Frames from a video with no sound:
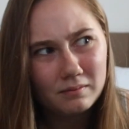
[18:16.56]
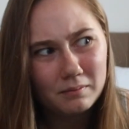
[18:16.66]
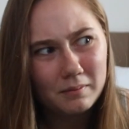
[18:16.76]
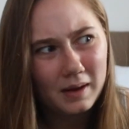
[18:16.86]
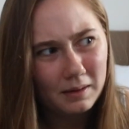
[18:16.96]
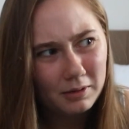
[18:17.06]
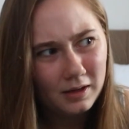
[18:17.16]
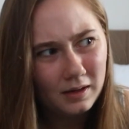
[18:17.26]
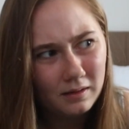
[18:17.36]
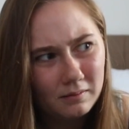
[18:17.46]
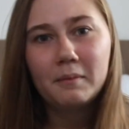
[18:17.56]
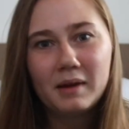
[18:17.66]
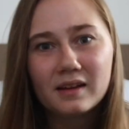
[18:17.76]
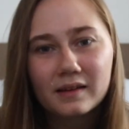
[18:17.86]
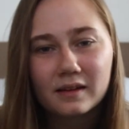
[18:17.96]
maybe.
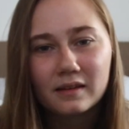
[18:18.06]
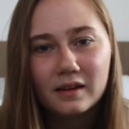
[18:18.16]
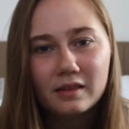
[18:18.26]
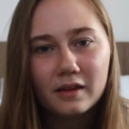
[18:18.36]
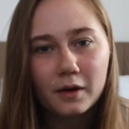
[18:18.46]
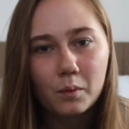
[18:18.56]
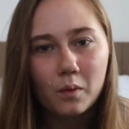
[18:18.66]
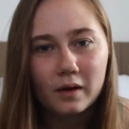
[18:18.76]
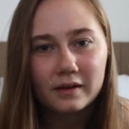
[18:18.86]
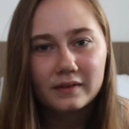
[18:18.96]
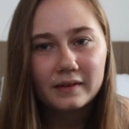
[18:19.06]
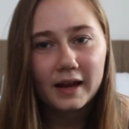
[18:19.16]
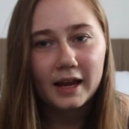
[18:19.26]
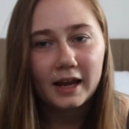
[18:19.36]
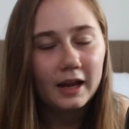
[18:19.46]
Basically, there was
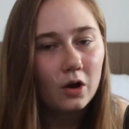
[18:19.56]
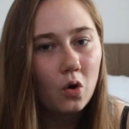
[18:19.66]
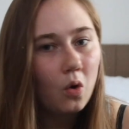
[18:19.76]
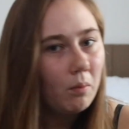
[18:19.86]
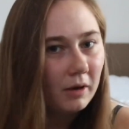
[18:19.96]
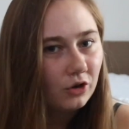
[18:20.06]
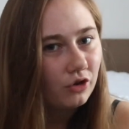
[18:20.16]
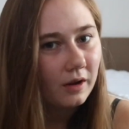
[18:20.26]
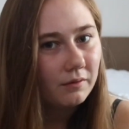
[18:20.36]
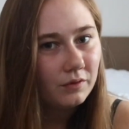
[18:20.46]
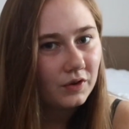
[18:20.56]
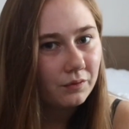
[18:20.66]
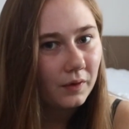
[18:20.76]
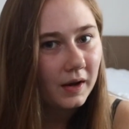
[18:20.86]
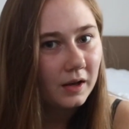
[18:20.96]
a whole bunch of
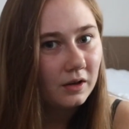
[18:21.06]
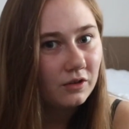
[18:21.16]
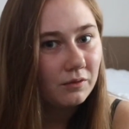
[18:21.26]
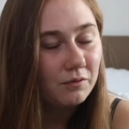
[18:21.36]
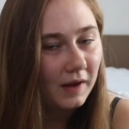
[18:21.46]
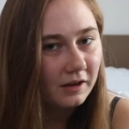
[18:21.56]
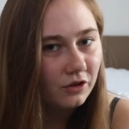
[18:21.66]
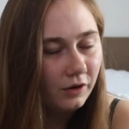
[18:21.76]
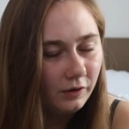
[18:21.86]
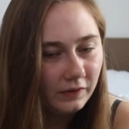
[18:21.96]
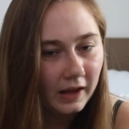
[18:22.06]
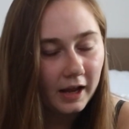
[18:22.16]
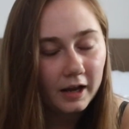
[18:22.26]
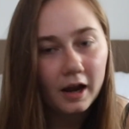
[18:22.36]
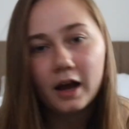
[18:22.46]
different vendors,
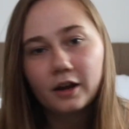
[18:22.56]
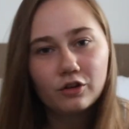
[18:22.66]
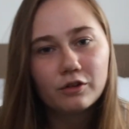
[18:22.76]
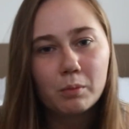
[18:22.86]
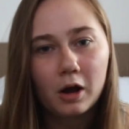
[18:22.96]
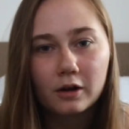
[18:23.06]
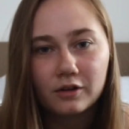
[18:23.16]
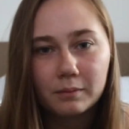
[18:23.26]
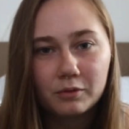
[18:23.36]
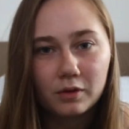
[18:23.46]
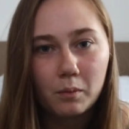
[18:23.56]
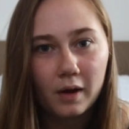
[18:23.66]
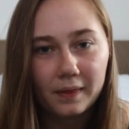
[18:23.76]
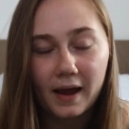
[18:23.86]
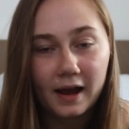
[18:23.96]
and I just walked up to the
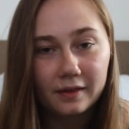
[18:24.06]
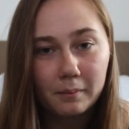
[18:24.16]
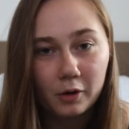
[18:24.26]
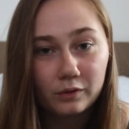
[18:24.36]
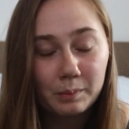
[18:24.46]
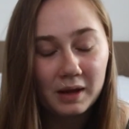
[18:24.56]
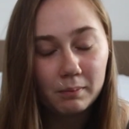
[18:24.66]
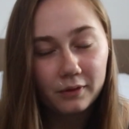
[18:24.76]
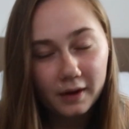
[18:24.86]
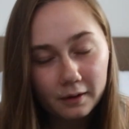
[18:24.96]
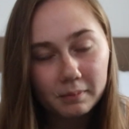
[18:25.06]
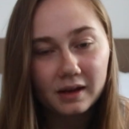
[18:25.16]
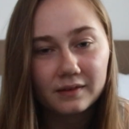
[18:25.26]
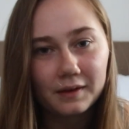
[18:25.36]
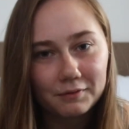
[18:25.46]
one that had the most people there
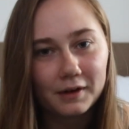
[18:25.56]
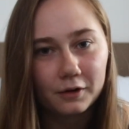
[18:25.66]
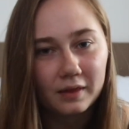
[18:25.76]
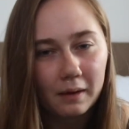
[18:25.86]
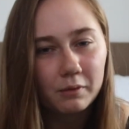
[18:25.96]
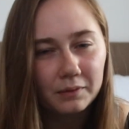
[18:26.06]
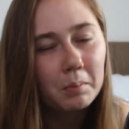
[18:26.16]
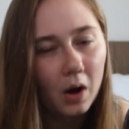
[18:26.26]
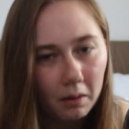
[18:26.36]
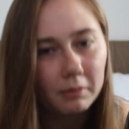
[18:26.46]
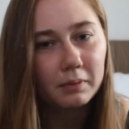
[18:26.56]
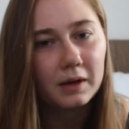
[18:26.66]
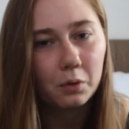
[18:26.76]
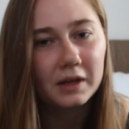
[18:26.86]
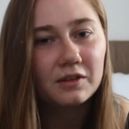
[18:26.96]
because I figured that was probably
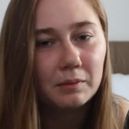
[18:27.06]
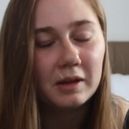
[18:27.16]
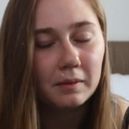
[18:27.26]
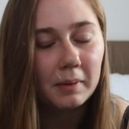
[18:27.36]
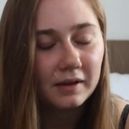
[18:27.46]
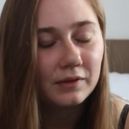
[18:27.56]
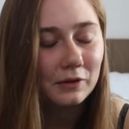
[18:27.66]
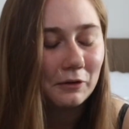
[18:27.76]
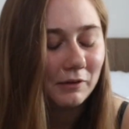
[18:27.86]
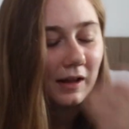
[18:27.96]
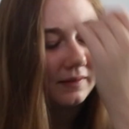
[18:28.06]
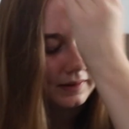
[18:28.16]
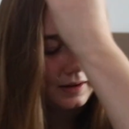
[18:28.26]
going to be the best service.